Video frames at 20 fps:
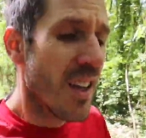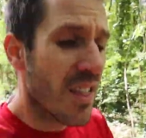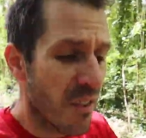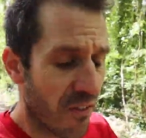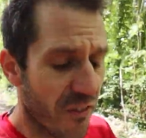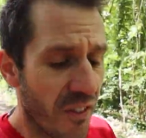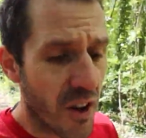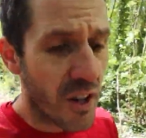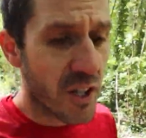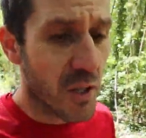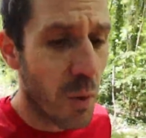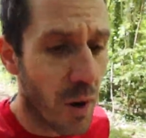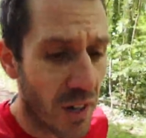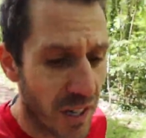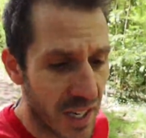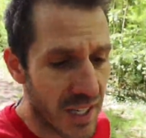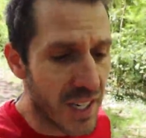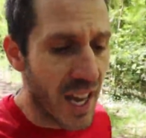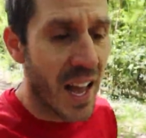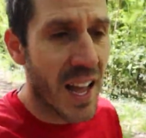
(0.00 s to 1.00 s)
The first
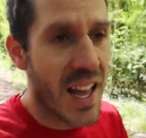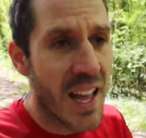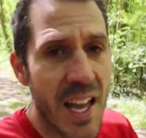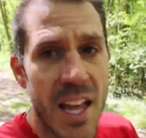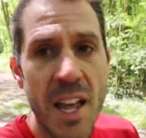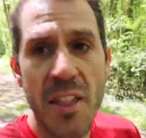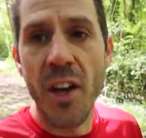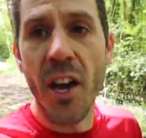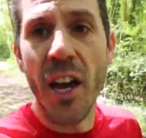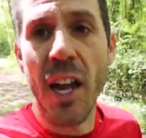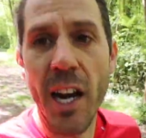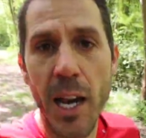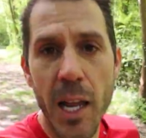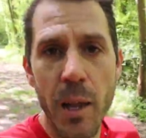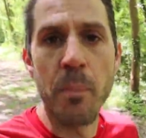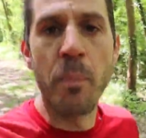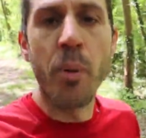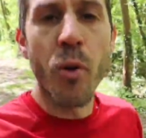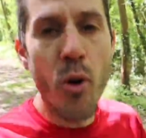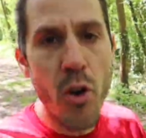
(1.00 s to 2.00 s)
one is that it'll
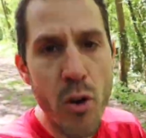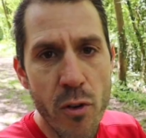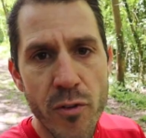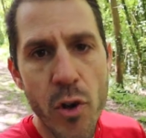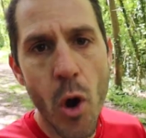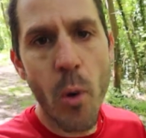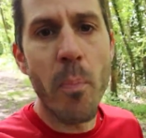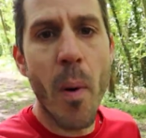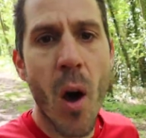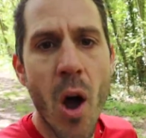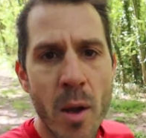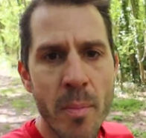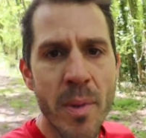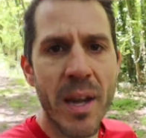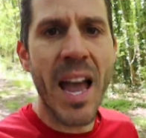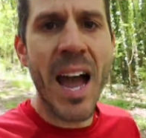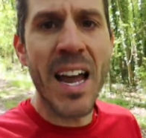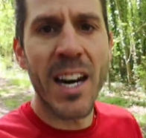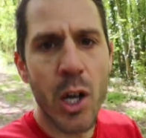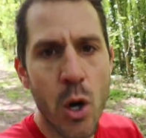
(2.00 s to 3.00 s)
improve your
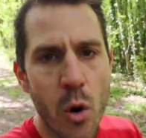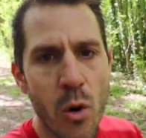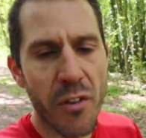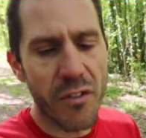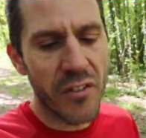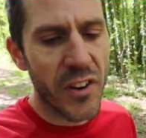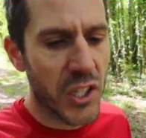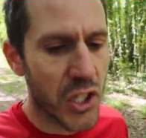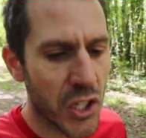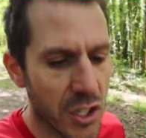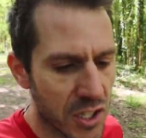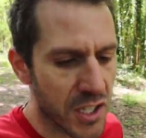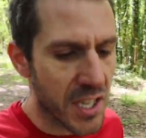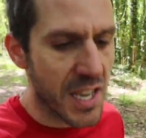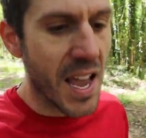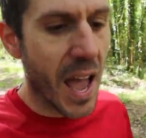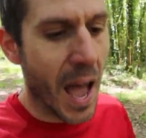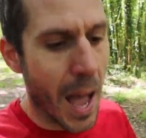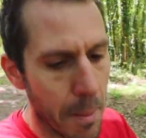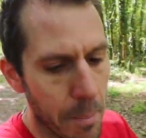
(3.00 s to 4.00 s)
biomechanical
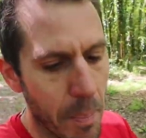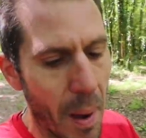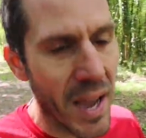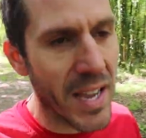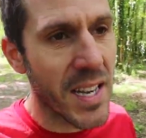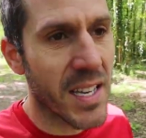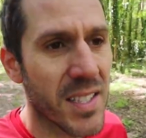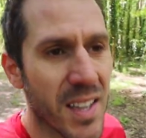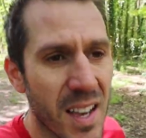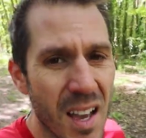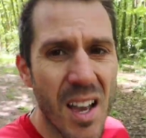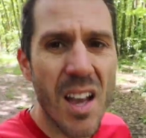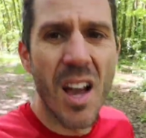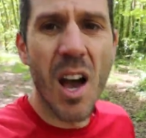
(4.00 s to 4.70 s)
efficiency at pace.